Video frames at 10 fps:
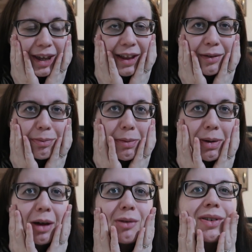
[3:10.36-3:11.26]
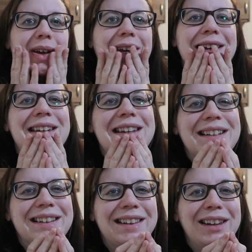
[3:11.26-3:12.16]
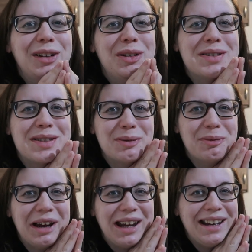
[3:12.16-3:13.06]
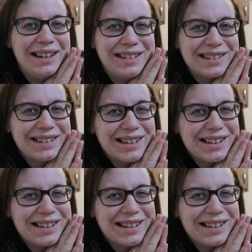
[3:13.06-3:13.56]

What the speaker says: get this baby out so I can lose the weight.